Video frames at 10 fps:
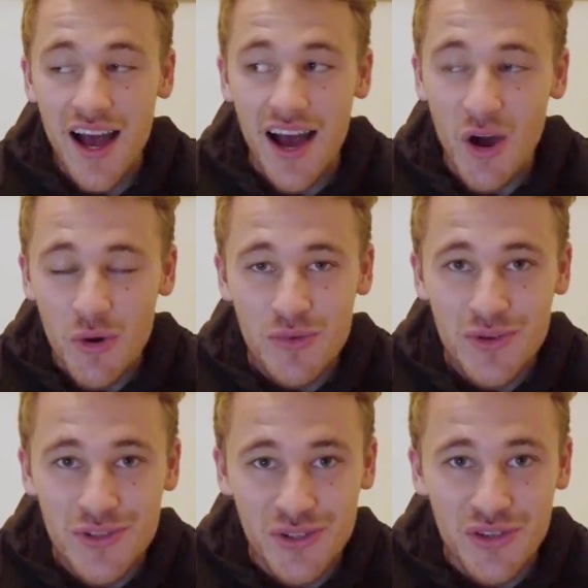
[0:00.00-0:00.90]
I hope you
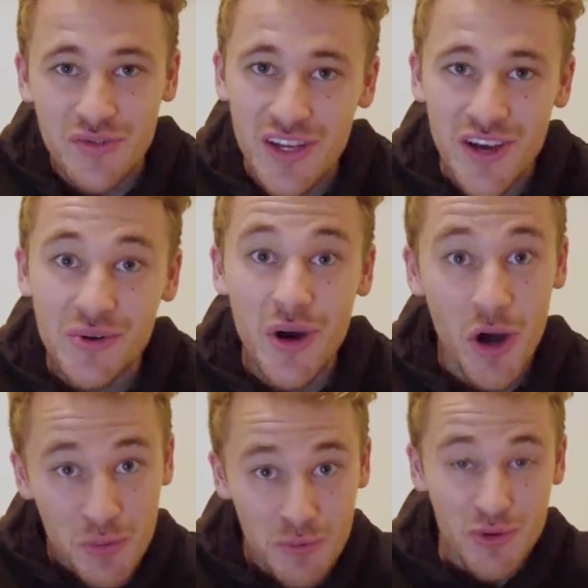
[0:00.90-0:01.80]
enjoyed the video.
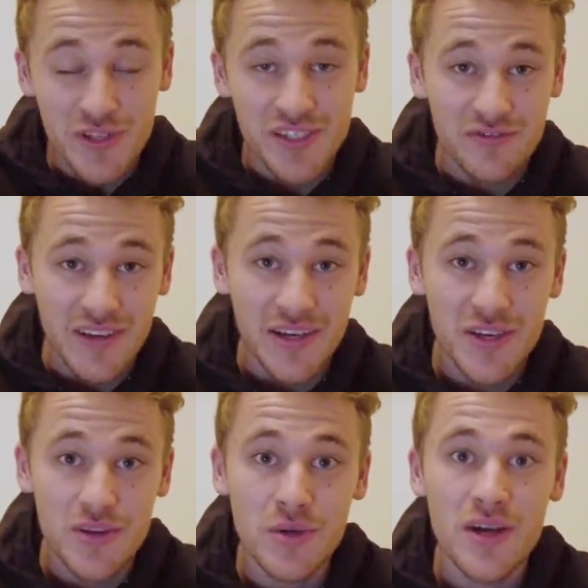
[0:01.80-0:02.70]
Hope it brought you some
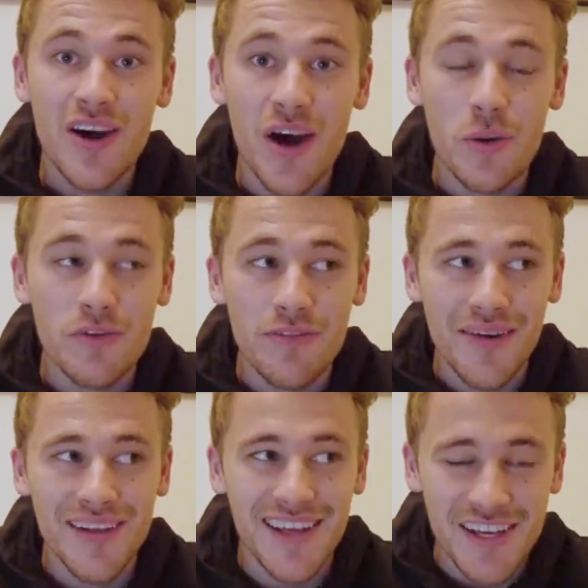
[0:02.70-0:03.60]
value. Hope you
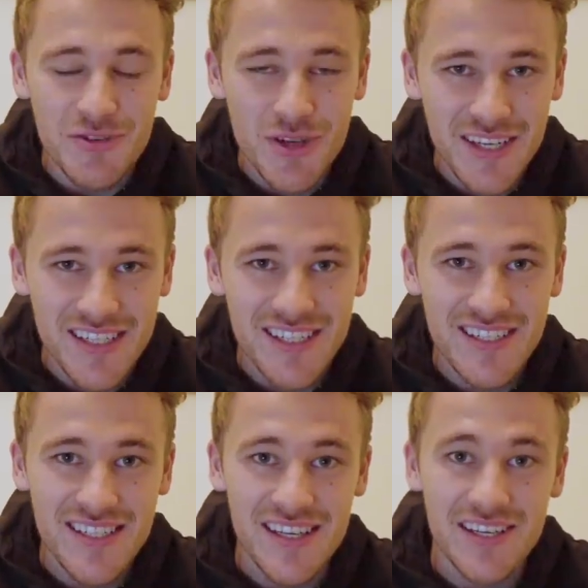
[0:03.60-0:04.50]
found it interesting
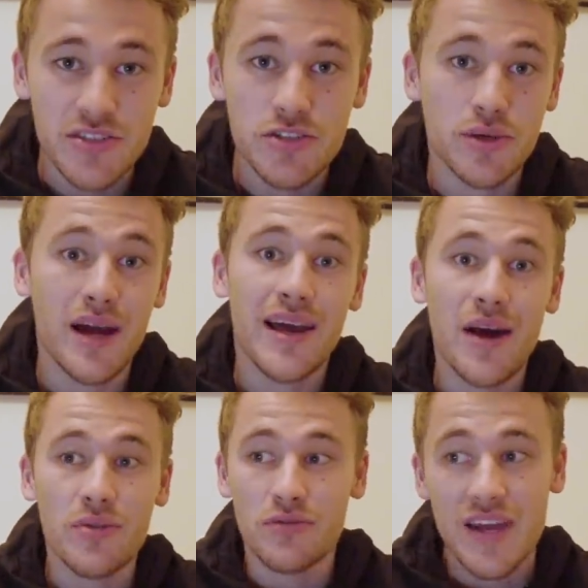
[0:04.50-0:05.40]
seeing us try
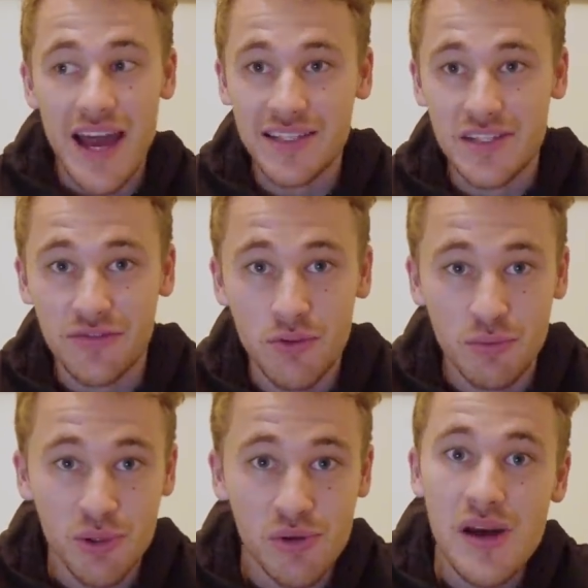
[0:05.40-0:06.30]
out the Reactaeer
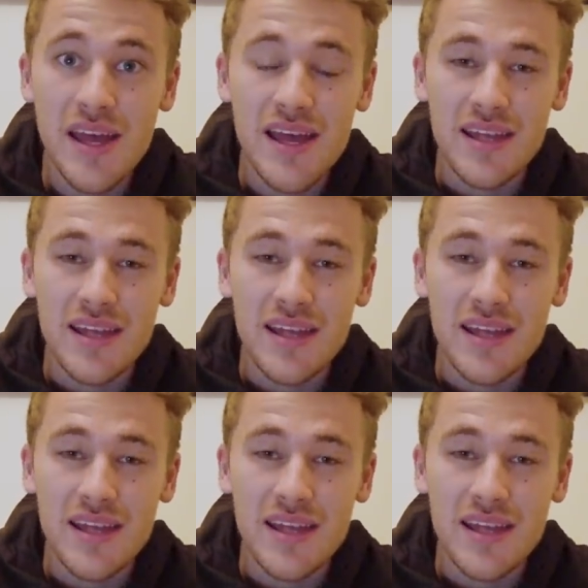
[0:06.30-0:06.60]
Football.